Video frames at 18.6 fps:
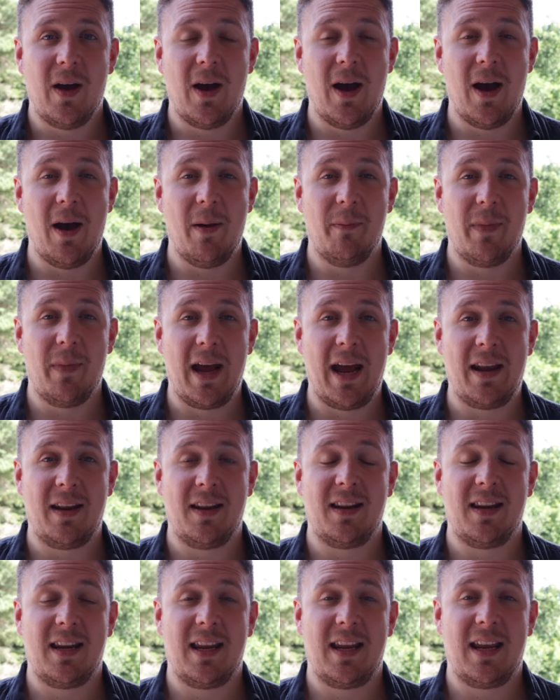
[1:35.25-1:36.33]

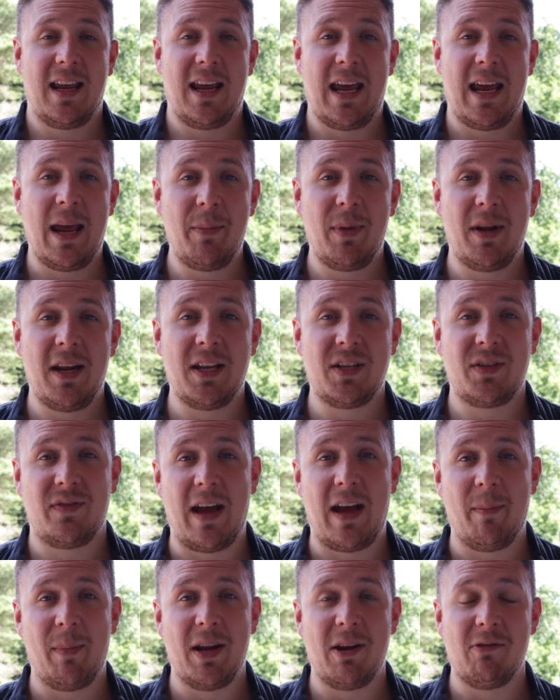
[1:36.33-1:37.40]
And him and his
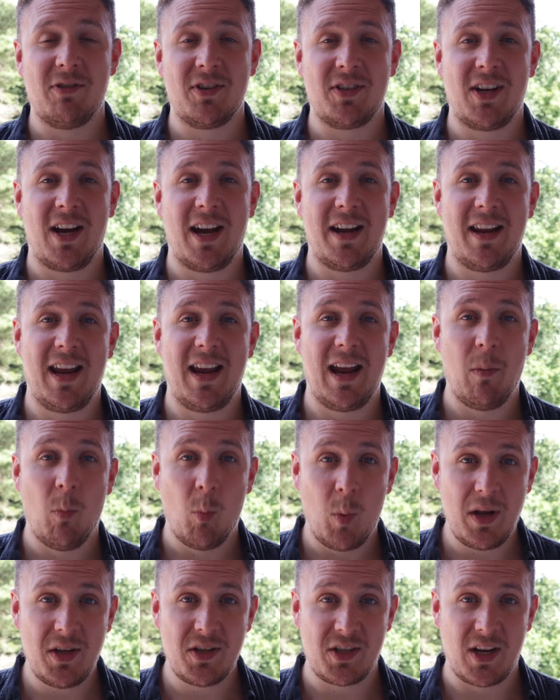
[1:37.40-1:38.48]
family reside here in
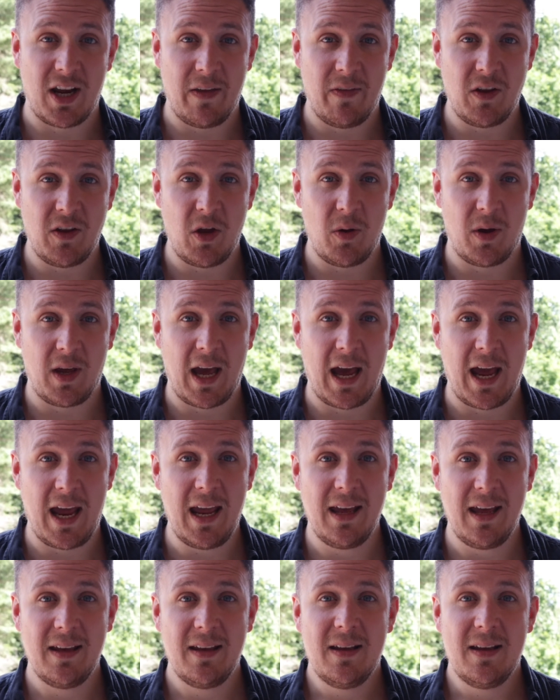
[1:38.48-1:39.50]
Windsor in the UK.